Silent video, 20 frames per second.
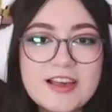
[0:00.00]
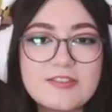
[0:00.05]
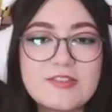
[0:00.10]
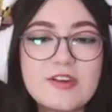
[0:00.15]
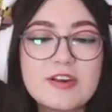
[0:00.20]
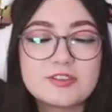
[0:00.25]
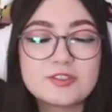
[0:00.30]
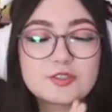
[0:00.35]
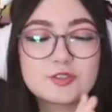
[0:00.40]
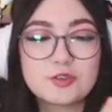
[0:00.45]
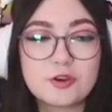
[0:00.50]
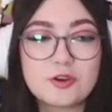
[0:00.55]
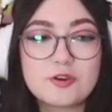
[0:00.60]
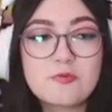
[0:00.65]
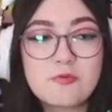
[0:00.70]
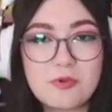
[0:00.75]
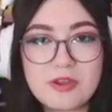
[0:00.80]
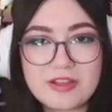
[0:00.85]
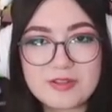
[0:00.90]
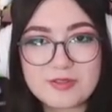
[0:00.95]
that start
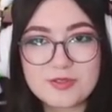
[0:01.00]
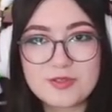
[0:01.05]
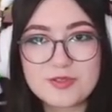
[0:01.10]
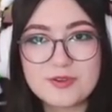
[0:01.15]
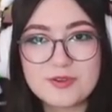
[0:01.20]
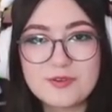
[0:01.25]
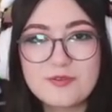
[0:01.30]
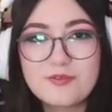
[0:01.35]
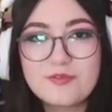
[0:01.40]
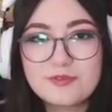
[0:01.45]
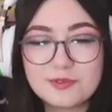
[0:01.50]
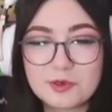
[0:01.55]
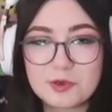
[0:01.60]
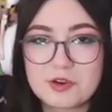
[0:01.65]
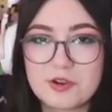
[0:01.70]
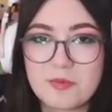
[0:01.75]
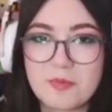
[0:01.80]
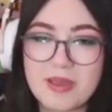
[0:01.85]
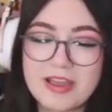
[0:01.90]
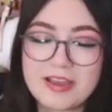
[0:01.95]
with
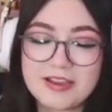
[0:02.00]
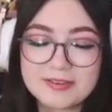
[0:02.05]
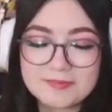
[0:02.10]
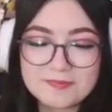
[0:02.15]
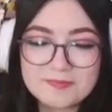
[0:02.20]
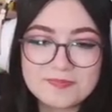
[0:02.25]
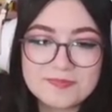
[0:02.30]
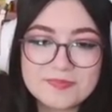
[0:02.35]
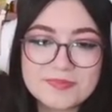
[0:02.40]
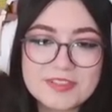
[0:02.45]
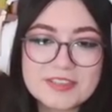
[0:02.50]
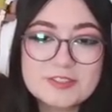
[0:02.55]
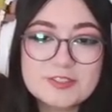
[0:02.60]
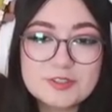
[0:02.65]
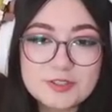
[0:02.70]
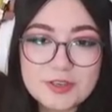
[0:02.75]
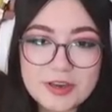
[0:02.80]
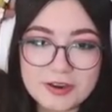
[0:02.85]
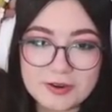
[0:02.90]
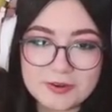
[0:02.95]
florida man
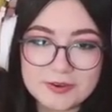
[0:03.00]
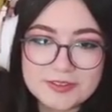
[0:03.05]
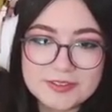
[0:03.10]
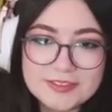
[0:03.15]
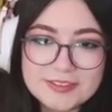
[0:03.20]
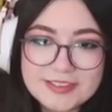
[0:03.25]
so